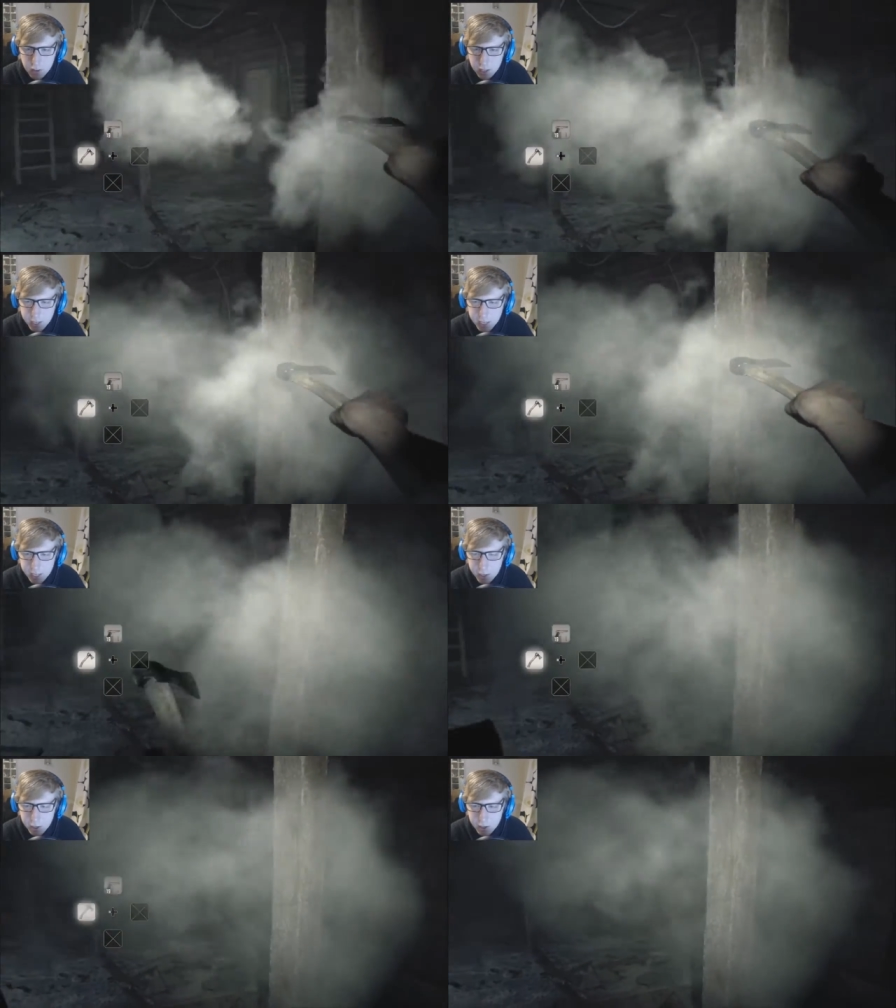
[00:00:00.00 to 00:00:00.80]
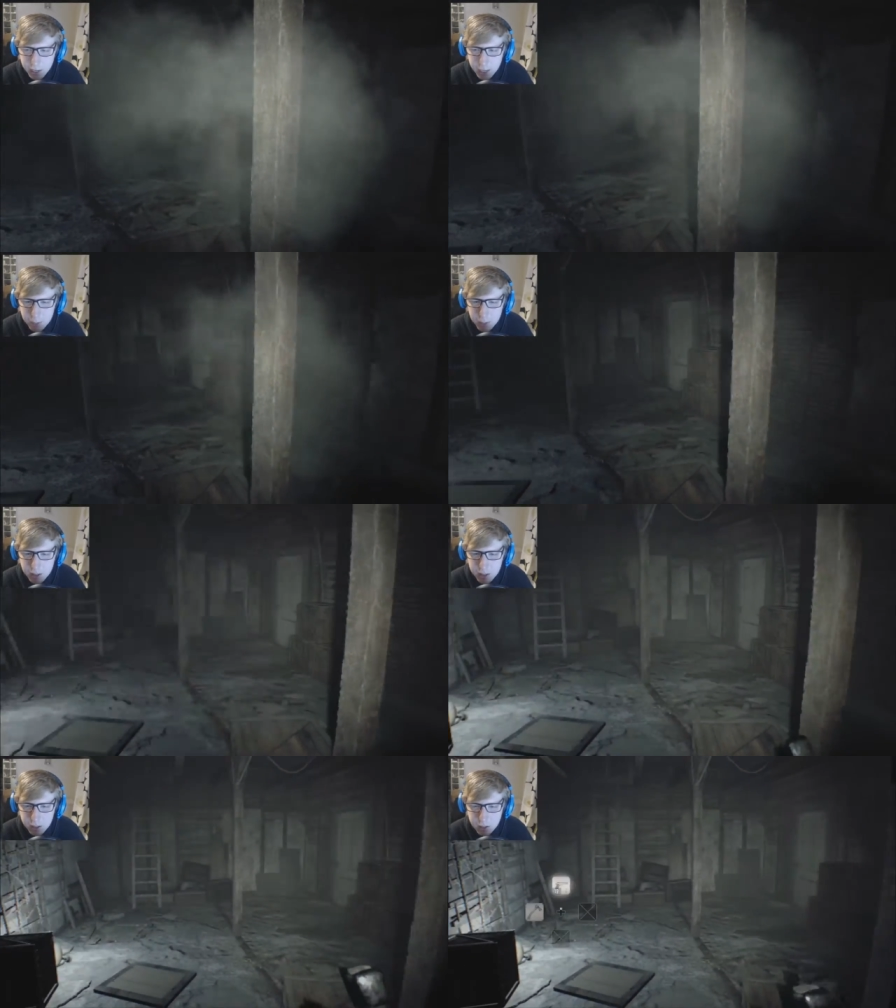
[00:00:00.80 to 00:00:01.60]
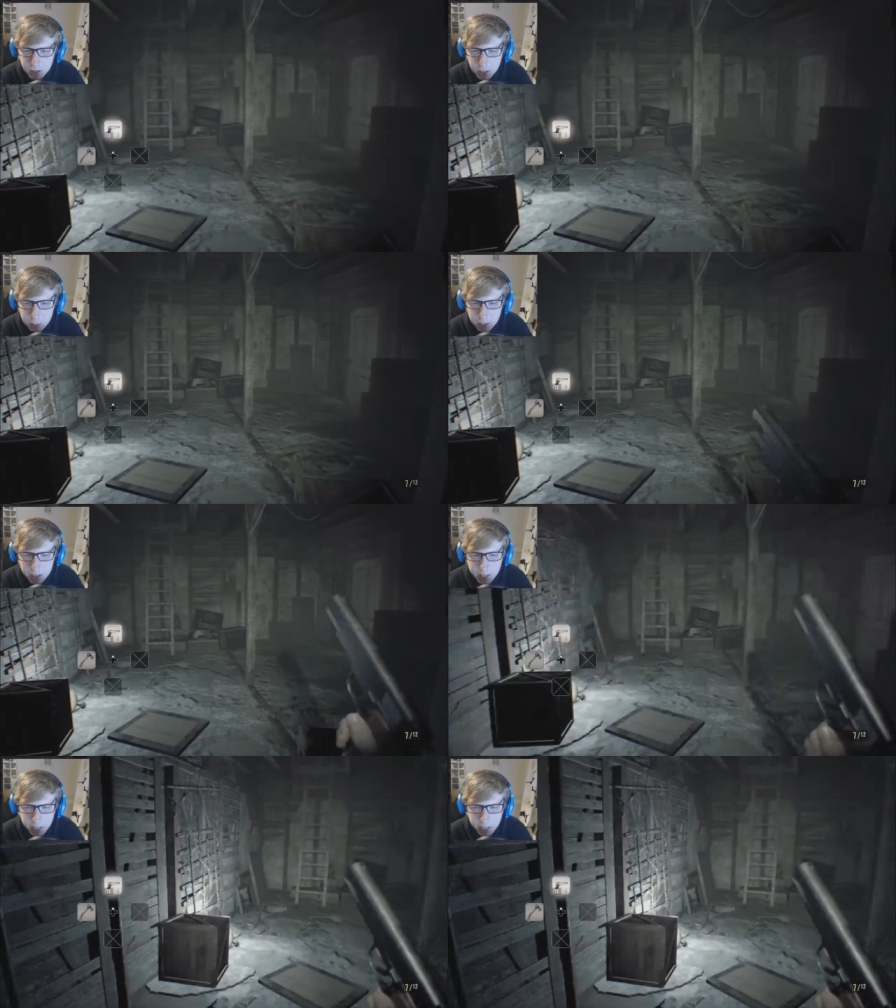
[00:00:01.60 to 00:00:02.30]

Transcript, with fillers: In case you're enemies, I'm gonna take